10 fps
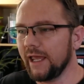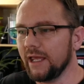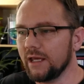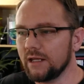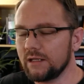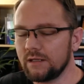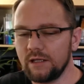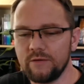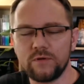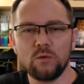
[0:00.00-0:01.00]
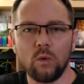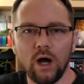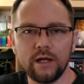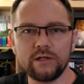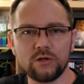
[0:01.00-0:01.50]
And if you
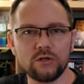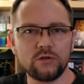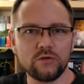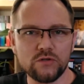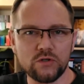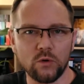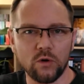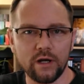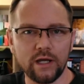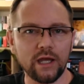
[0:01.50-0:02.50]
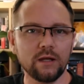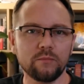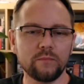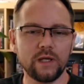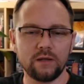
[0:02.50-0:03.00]
want, you can do the scoring
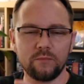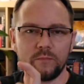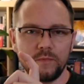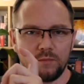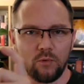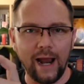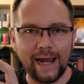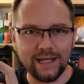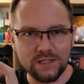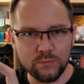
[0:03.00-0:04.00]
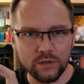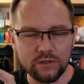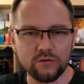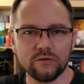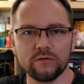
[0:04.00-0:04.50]
and in brackets, put
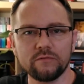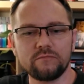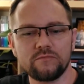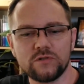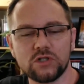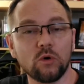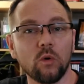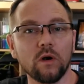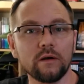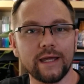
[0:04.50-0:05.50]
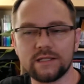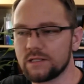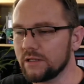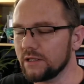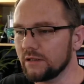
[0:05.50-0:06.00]
your score next
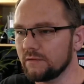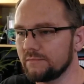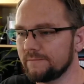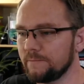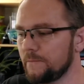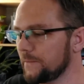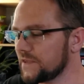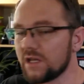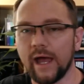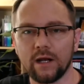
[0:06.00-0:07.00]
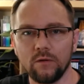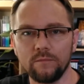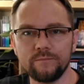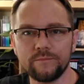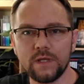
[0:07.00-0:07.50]
to the title.
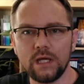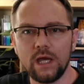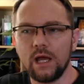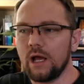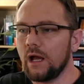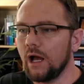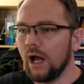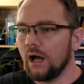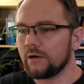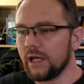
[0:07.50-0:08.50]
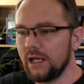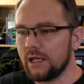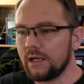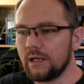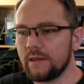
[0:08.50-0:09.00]

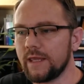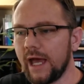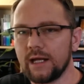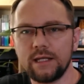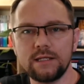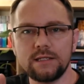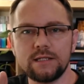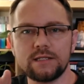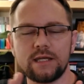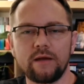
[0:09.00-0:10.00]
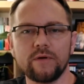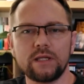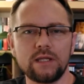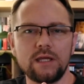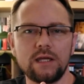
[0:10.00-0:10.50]
Okay, that is
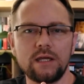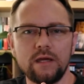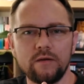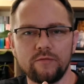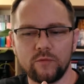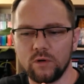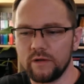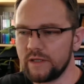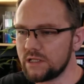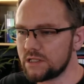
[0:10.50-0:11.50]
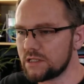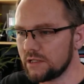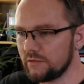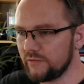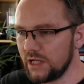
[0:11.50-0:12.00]
everything for this
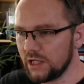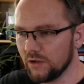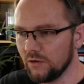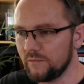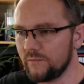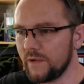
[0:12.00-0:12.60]
video.